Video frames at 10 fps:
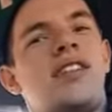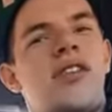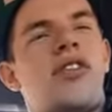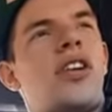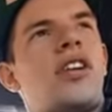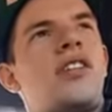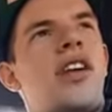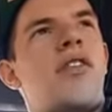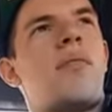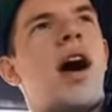
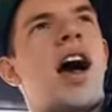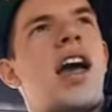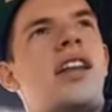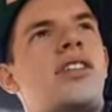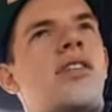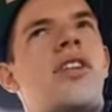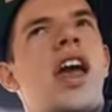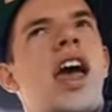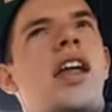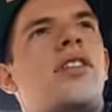Different minds,
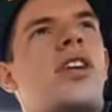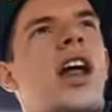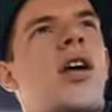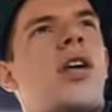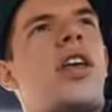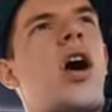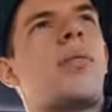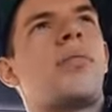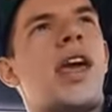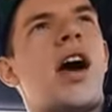different heads, kind of
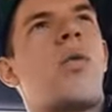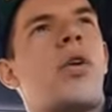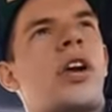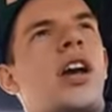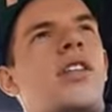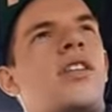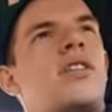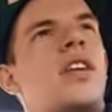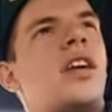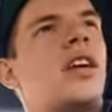helping me out working on this
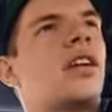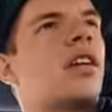thing.